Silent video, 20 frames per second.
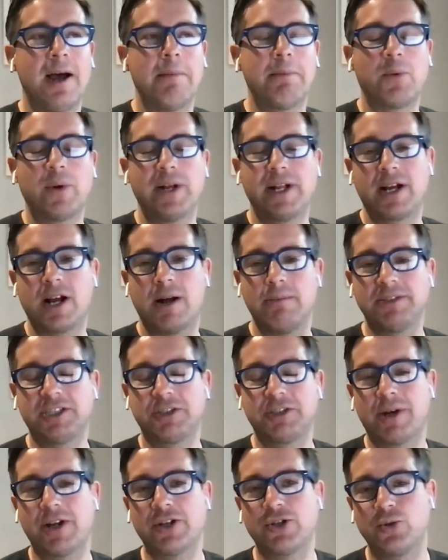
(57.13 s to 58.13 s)
But when it comes
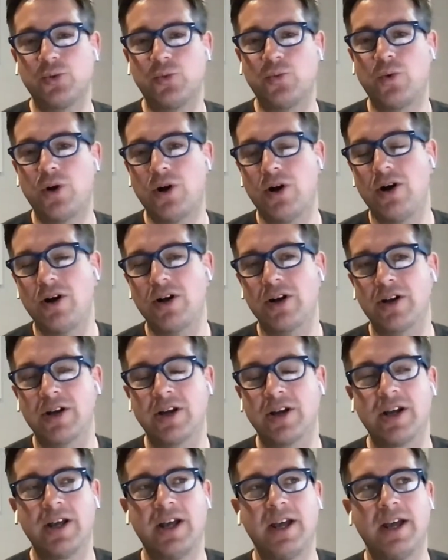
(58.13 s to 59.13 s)
to actual work,